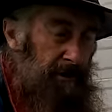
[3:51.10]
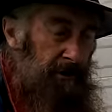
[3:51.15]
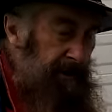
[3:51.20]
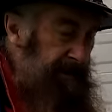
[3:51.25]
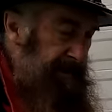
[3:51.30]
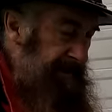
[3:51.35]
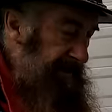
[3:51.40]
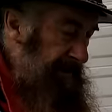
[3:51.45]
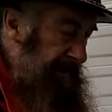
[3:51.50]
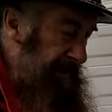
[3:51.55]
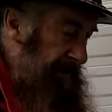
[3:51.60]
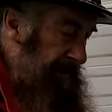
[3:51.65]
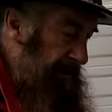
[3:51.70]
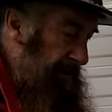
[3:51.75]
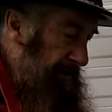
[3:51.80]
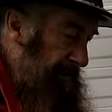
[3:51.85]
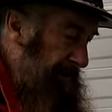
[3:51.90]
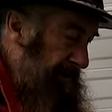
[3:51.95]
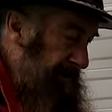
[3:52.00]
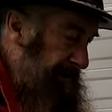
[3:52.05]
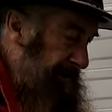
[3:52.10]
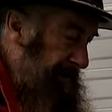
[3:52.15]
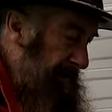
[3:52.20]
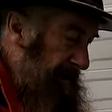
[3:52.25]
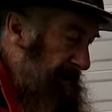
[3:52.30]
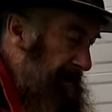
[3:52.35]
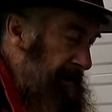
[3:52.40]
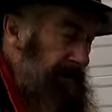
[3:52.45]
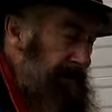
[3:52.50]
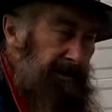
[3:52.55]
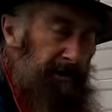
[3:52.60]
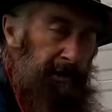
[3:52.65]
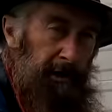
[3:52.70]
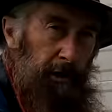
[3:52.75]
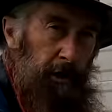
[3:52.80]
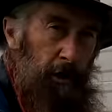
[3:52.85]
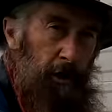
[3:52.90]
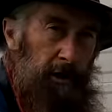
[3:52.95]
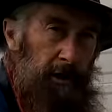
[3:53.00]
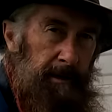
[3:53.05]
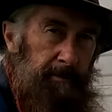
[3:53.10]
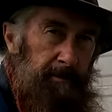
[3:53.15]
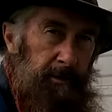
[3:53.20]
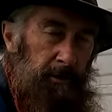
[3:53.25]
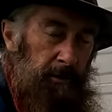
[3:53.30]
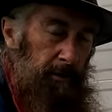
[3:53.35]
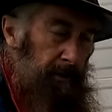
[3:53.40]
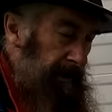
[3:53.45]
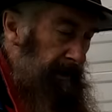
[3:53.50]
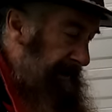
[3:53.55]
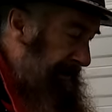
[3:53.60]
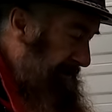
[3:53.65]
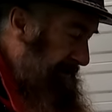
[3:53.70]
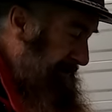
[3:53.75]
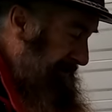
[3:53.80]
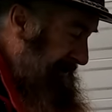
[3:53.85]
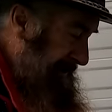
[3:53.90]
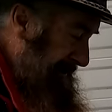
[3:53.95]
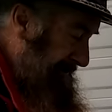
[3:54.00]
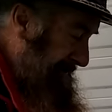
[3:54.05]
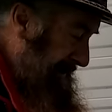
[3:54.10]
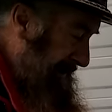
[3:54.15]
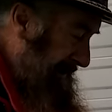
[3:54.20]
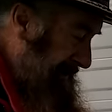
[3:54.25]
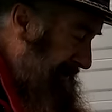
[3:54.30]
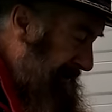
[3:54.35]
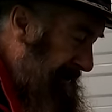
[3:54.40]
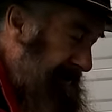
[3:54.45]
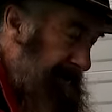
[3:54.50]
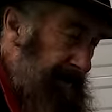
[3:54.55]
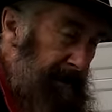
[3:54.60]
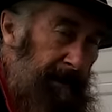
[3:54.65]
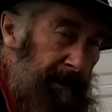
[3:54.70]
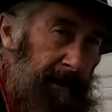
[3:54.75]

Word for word: nice uh, units that are lockable and also means that